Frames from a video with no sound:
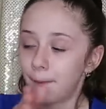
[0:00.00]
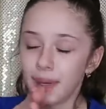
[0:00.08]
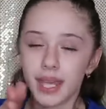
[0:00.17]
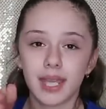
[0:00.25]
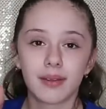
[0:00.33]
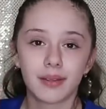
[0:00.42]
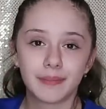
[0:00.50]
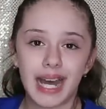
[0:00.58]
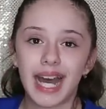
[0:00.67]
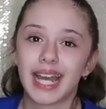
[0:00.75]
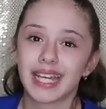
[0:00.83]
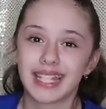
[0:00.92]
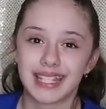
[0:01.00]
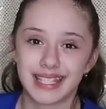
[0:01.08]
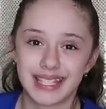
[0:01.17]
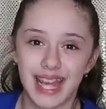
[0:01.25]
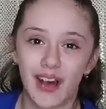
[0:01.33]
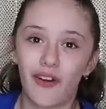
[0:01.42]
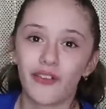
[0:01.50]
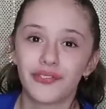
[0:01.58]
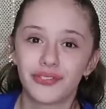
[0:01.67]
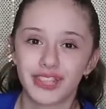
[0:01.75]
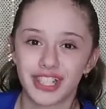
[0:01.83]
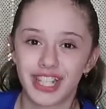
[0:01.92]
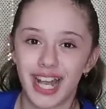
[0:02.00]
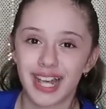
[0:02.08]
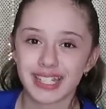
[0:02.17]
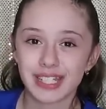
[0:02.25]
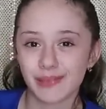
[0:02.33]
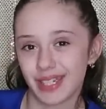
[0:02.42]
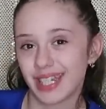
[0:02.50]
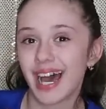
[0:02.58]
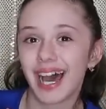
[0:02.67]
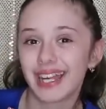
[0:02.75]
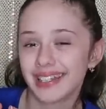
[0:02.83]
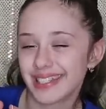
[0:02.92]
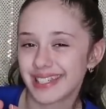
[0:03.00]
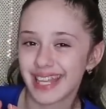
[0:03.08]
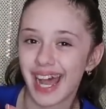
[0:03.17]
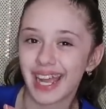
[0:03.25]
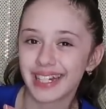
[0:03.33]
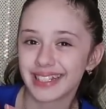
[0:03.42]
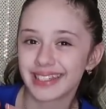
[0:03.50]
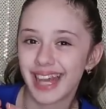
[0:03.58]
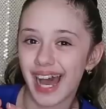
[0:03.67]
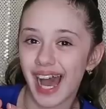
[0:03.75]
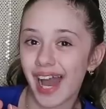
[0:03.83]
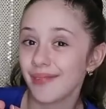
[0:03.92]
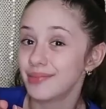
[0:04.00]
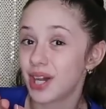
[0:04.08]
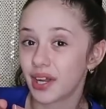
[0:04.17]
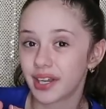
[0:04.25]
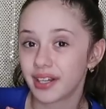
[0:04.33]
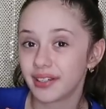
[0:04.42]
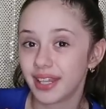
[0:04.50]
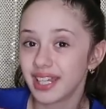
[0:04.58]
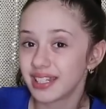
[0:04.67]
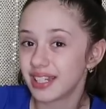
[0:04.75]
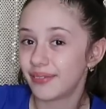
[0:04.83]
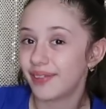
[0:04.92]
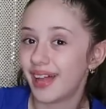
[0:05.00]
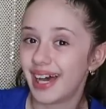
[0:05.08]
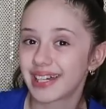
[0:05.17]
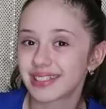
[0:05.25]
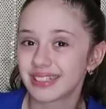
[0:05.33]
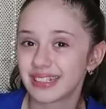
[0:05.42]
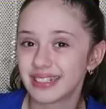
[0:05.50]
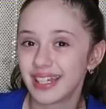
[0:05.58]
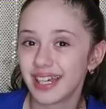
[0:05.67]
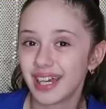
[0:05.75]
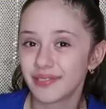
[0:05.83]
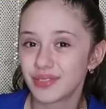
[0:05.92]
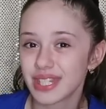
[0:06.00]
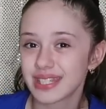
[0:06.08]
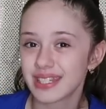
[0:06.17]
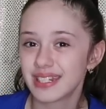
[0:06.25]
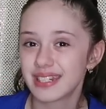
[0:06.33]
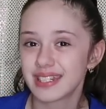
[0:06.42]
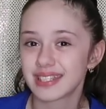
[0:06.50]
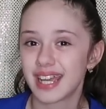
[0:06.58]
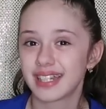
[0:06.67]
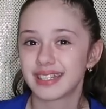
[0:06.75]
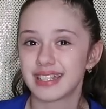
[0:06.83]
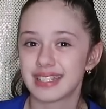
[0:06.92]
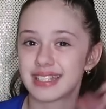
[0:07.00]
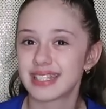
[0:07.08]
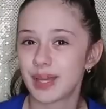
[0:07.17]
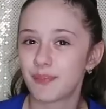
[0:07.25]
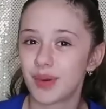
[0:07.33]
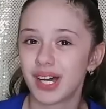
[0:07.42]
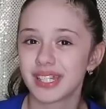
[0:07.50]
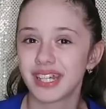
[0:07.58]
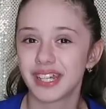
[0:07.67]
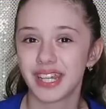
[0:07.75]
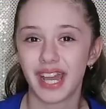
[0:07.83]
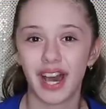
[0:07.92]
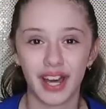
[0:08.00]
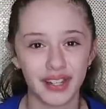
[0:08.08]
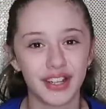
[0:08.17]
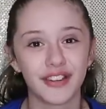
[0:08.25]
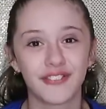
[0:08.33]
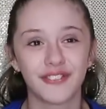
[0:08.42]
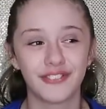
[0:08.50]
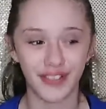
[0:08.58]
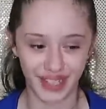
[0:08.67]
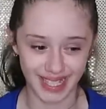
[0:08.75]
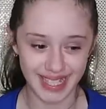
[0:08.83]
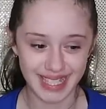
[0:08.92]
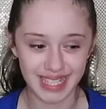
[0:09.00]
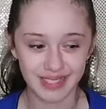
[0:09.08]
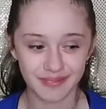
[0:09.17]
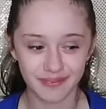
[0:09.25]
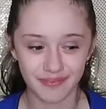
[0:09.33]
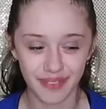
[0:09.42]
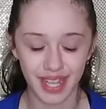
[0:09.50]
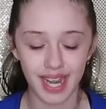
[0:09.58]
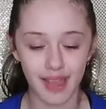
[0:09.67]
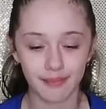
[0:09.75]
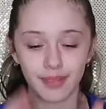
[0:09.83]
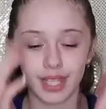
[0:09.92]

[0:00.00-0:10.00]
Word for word: being myself, Jasmine, I decided that I'm not gonna land a double axel today. I'm just gonna decide to step onto the other foot, and I'm